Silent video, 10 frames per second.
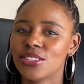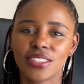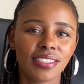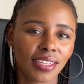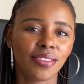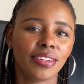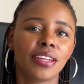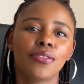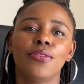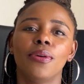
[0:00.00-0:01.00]
good
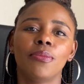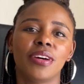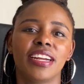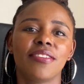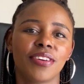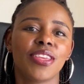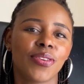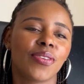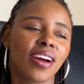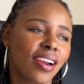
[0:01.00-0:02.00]
evening from wherever
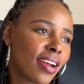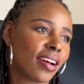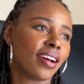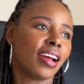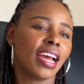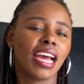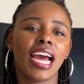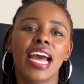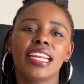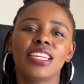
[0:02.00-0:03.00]
you are.
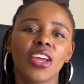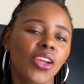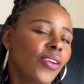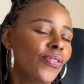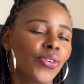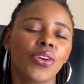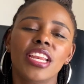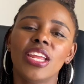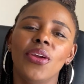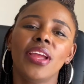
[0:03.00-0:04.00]
And if you're
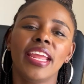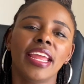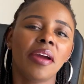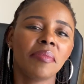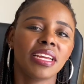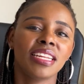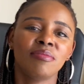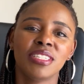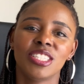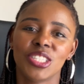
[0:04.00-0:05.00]
new here, my name
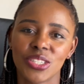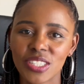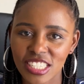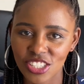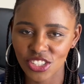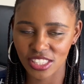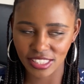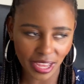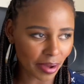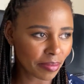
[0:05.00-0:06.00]
is Eunice
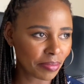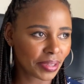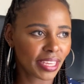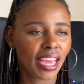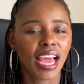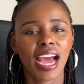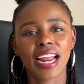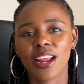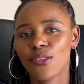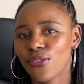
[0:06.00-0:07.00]
Ndampi, and
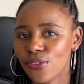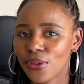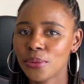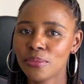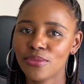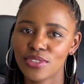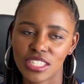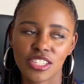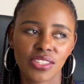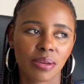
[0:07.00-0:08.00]
I film
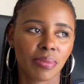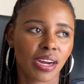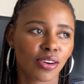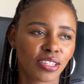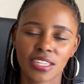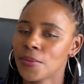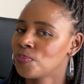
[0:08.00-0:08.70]
videos about